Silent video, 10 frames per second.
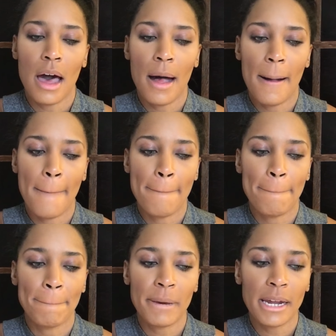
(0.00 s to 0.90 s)

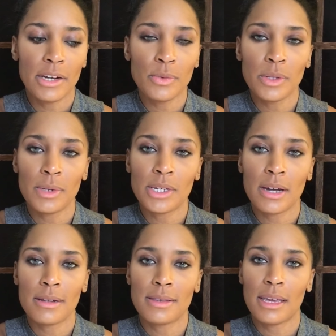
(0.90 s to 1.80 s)
Um, but I just wanted to reach
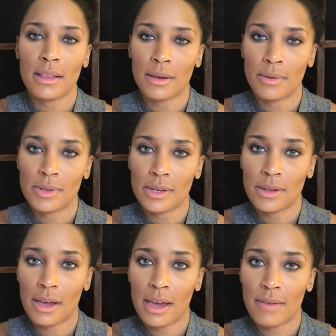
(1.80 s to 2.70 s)
out and say hello and say that I